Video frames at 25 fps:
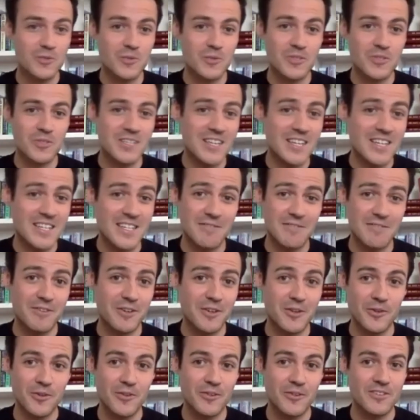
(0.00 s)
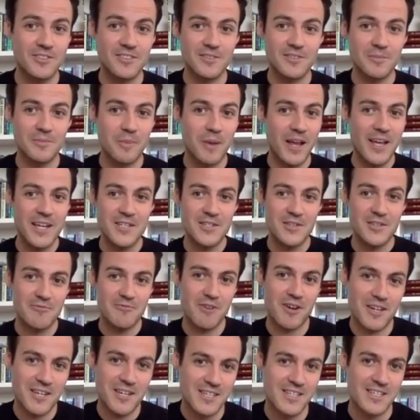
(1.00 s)
Was it a difficult play to
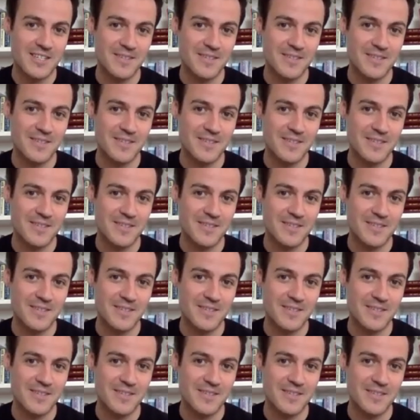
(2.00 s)
write?